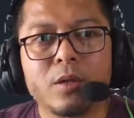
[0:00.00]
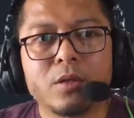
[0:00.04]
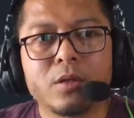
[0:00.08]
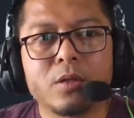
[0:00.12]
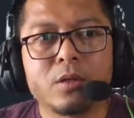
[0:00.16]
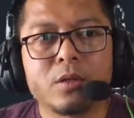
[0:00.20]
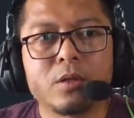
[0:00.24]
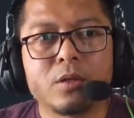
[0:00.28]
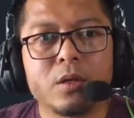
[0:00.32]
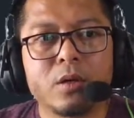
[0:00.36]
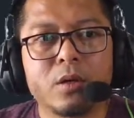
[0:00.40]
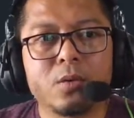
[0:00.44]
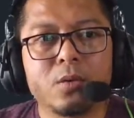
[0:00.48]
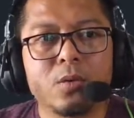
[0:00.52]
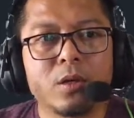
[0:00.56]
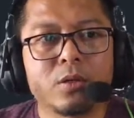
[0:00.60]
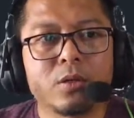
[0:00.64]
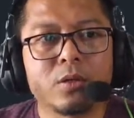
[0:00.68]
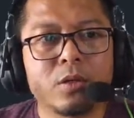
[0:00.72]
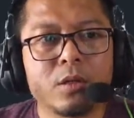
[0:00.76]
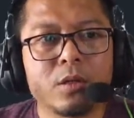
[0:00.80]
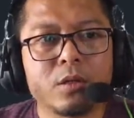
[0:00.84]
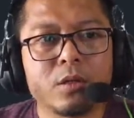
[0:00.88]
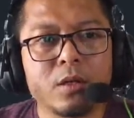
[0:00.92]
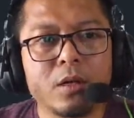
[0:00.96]
So
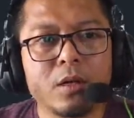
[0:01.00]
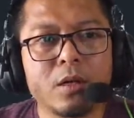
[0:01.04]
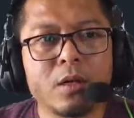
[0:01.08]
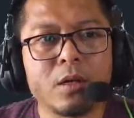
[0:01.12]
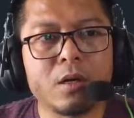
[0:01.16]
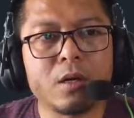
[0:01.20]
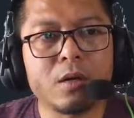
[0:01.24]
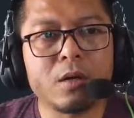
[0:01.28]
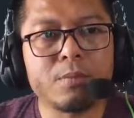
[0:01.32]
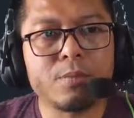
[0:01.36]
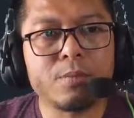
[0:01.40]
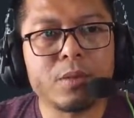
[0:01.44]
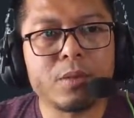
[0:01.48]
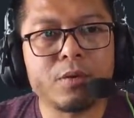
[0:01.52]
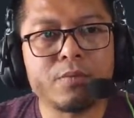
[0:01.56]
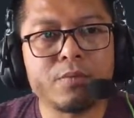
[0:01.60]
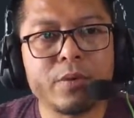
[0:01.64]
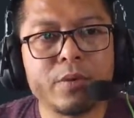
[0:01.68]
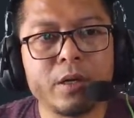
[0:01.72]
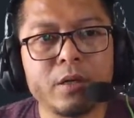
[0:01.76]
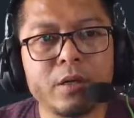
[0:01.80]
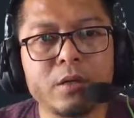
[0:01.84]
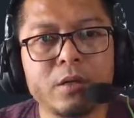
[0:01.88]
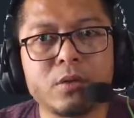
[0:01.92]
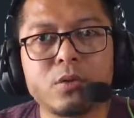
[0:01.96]
worksheet are
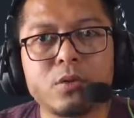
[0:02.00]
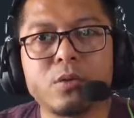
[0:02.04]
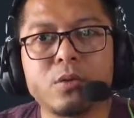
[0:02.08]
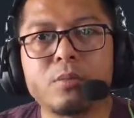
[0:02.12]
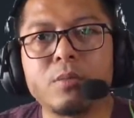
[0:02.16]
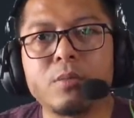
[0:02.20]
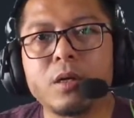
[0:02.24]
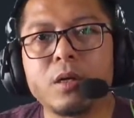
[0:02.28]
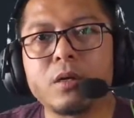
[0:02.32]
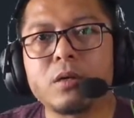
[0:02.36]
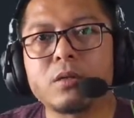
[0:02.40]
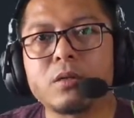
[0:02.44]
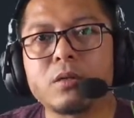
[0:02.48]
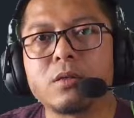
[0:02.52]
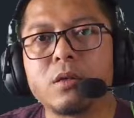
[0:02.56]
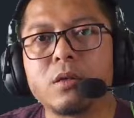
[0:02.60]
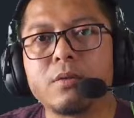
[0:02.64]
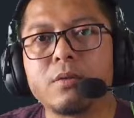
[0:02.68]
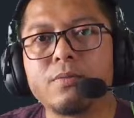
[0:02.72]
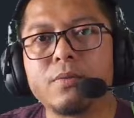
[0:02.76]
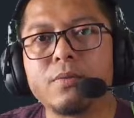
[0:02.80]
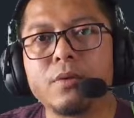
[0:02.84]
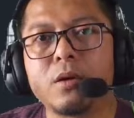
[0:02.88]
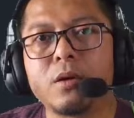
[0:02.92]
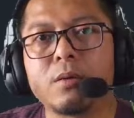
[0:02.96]
provided through Microsoft
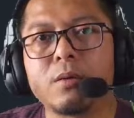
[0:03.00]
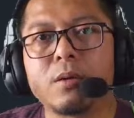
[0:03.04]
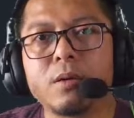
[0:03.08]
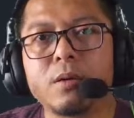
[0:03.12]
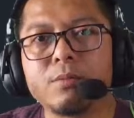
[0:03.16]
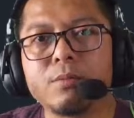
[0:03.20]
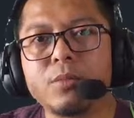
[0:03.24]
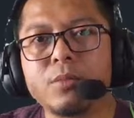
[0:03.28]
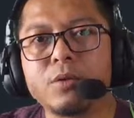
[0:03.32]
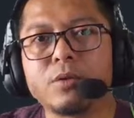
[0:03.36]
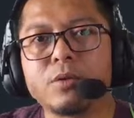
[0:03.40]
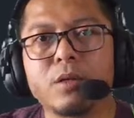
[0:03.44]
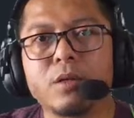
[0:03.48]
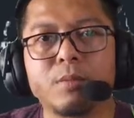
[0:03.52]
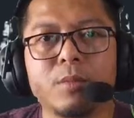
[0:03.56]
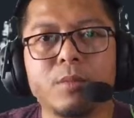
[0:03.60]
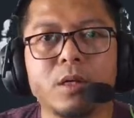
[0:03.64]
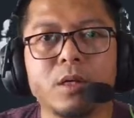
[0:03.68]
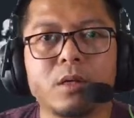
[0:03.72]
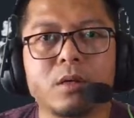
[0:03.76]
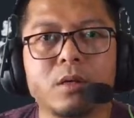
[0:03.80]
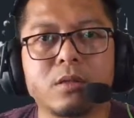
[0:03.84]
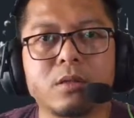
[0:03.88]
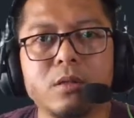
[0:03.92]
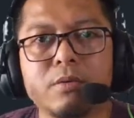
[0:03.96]
Form. I'm using
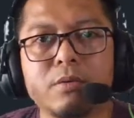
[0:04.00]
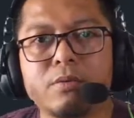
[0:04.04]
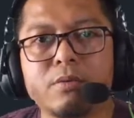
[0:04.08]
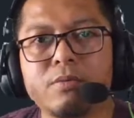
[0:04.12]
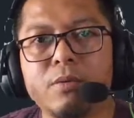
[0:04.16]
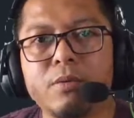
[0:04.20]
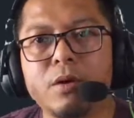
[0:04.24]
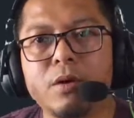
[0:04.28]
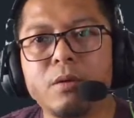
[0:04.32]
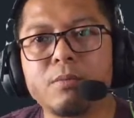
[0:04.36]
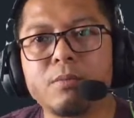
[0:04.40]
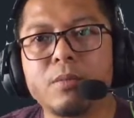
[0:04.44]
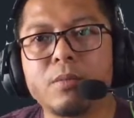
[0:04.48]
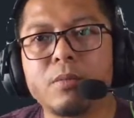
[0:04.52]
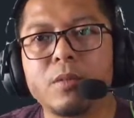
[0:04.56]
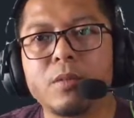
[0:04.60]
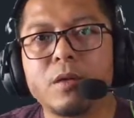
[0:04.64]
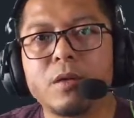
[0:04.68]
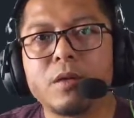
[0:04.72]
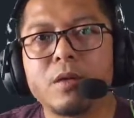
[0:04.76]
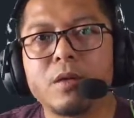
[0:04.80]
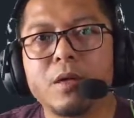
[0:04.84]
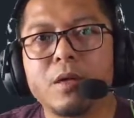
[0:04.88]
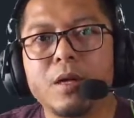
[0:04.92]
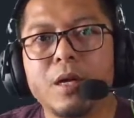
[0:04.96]
Microsoft Form.
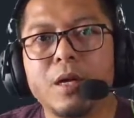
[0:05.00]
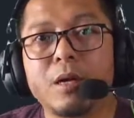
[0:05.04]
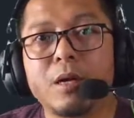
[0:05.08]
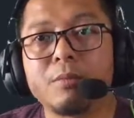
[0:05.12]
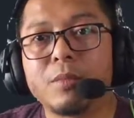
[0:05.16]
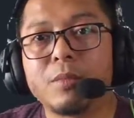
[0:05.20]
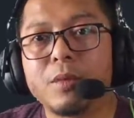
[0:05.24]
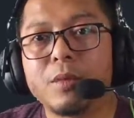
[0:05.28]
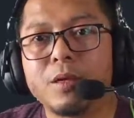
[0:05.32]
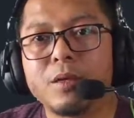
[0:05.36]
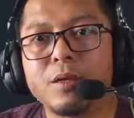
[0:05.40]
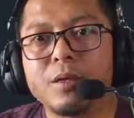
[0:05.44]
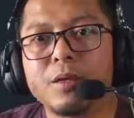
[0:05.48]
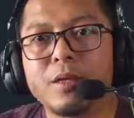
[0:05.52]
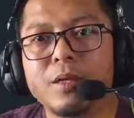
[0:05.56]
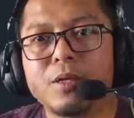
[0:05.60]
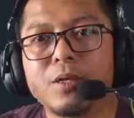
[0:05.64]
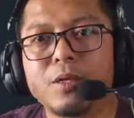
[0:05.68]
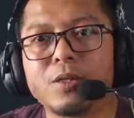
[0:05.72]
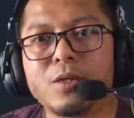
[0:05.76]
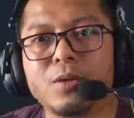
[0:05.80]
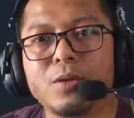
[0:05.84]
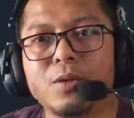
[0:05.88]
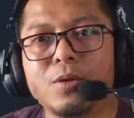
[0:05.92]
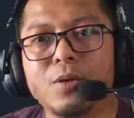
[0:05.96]
I'm learning,
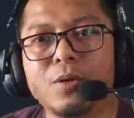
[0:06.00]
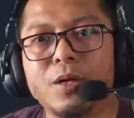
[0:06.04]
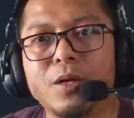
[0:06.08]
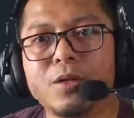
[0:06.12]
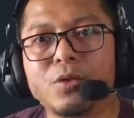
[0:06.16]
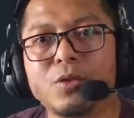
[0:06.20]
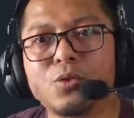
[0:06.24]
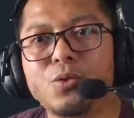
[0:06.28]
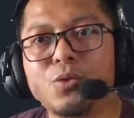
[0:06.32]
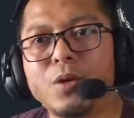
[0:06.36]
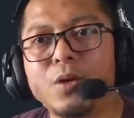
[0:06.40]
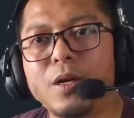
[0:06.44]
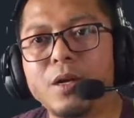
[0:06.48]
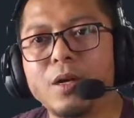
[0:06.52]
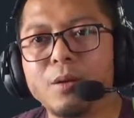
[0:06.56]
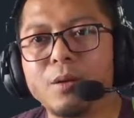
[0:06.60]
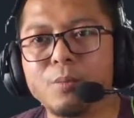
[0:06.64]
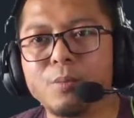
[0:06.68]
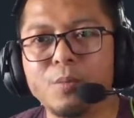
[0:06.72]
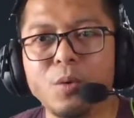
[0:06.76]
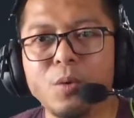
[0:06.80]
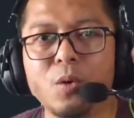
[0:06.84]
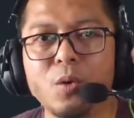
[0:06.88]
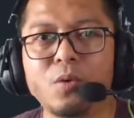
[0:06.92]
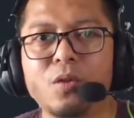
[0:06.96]
so I try
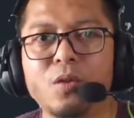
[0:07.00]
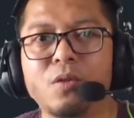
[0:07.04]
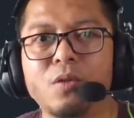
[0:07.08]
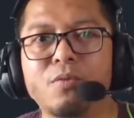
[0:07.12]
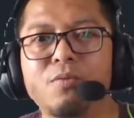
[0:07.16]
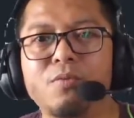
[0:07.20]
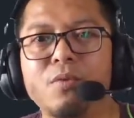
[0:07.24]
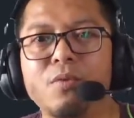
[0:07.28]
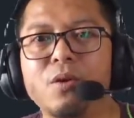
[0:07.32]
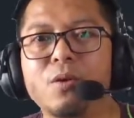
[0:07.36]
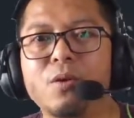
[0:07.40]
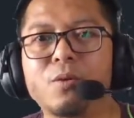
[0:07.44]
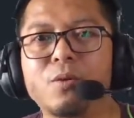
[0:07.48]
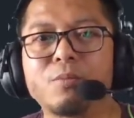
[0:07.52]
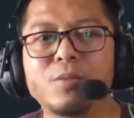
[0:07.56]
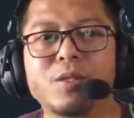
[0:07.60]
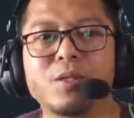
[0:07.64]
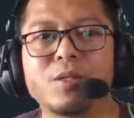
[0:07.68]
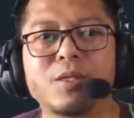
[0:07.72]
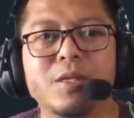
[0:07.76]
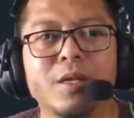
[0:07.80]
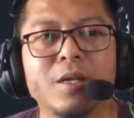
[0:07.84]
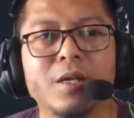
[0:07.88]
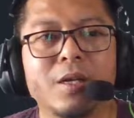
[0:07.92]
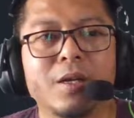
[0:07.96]
both
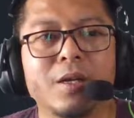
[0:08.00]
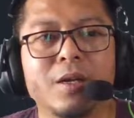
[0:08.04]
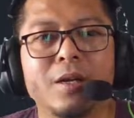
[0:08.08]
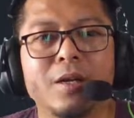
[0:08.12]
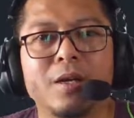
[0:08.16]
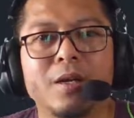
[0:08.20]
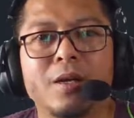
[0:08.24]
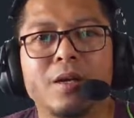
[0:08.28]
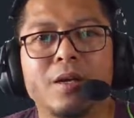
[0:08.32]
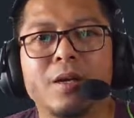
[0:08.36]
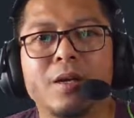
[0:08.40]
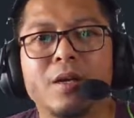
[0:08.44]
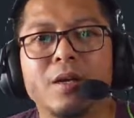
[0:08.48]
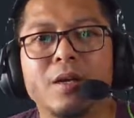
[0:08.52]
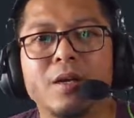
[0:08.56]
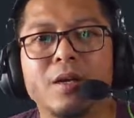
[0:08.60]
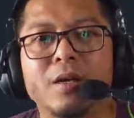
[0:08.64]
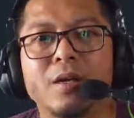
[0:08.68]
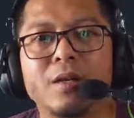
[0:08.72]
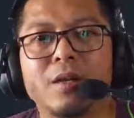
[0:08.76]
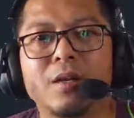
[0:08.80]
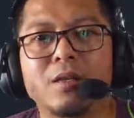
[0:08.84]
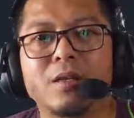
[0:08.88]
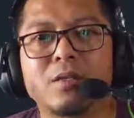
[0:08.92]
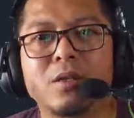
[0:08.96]
forms.
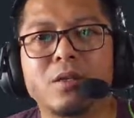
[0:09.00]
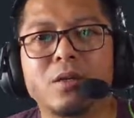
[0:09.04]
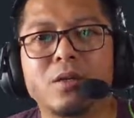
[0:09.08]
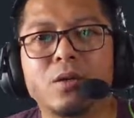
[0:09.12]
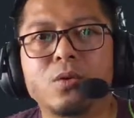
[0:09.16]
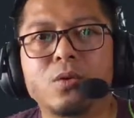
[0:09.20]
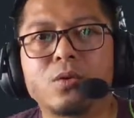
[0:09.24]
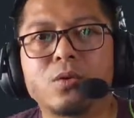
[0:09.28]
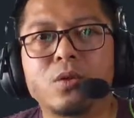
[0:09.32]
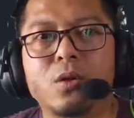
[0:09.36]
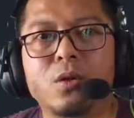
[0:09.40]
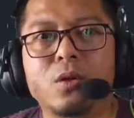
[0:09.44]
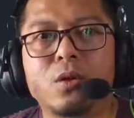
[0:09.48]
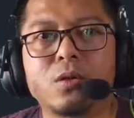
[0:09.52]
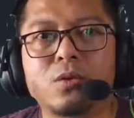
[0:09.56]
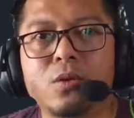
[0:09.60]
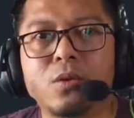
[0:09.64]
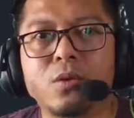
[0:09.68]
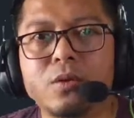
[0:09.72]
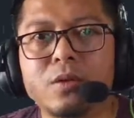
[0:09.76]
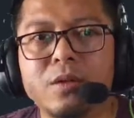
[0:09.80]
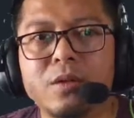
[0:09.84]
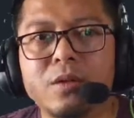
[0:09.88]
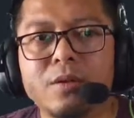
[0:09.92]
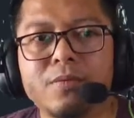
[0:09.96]
And lesson notes
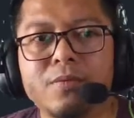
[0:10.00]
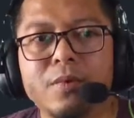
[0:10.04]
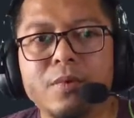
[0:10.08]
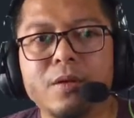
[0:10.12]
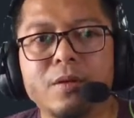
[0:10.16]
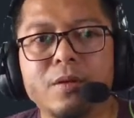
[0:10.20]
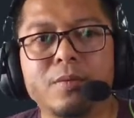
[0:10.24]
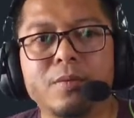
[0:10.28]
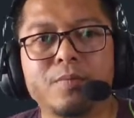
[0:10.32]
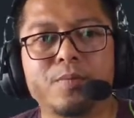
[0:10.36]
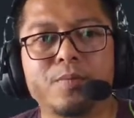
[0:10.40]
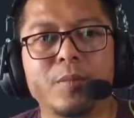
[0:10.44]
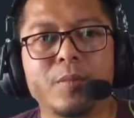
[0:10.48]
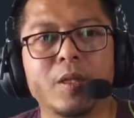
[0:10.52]
also given.